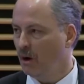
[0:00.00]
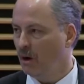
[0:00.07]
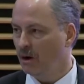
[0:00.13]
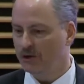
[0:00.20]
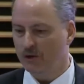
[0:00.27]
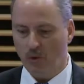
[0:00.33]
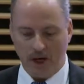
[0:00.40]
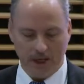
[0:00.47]

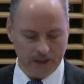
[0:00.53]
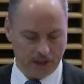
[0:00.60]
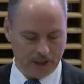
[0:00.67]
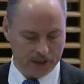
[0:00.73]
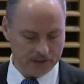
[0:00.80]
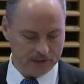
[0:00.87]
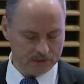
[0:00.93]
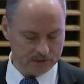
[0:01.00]
On the one
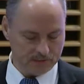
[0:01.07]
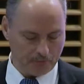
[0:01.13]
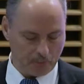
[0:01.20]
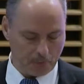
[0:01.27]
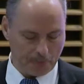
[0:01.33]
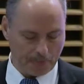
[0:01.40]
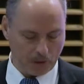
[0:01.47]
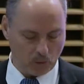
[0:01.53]
hand,
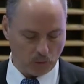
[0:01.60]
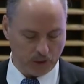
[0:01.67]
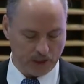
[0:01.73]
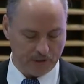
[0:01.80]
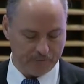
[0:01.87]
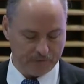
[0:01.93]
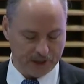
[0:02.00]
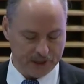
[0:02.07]
we
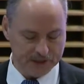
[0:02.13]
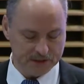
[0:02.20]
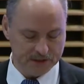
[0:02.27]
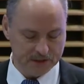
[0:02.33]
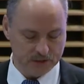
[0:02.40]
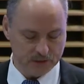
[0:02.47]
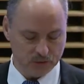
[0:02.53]
have listened